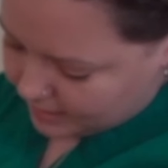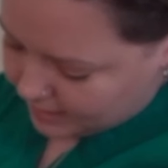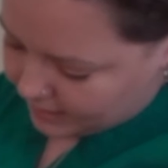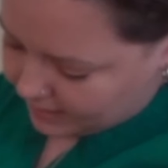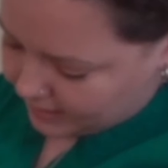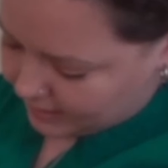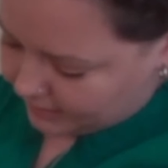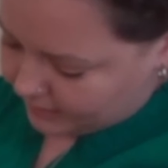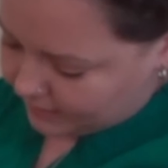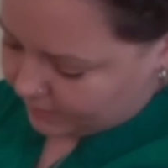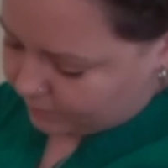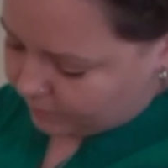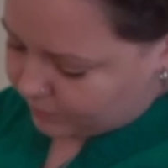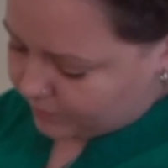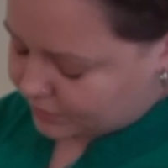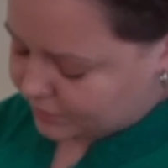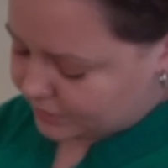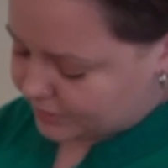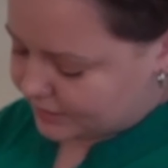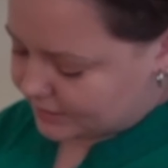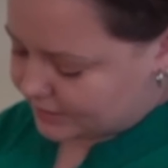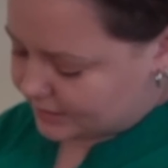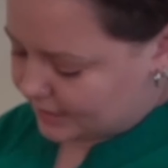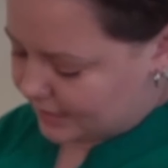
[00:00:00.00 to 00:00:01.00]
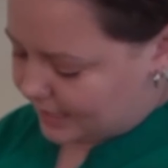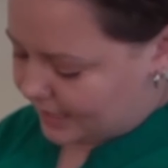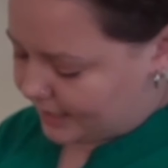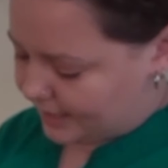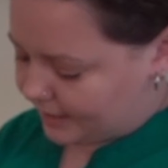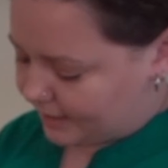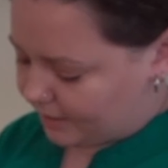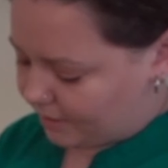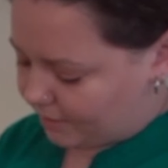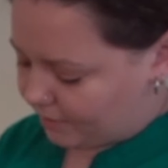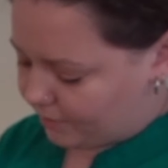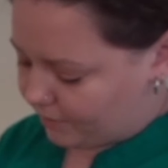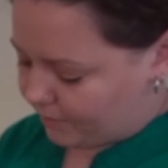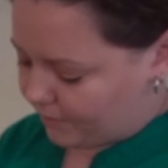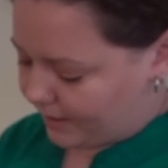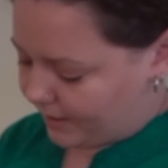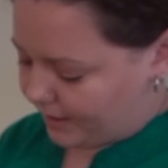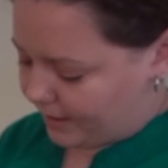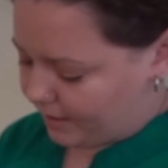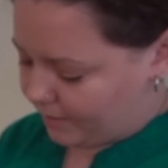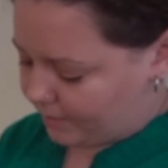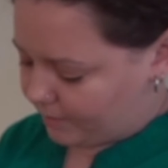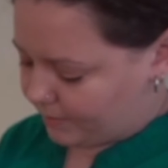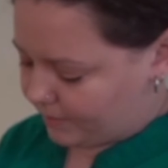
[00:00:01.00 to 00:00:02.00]
and then we just slide it all the way
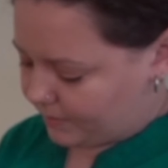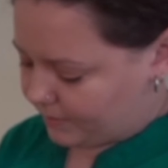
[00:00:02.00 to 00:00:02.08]
up.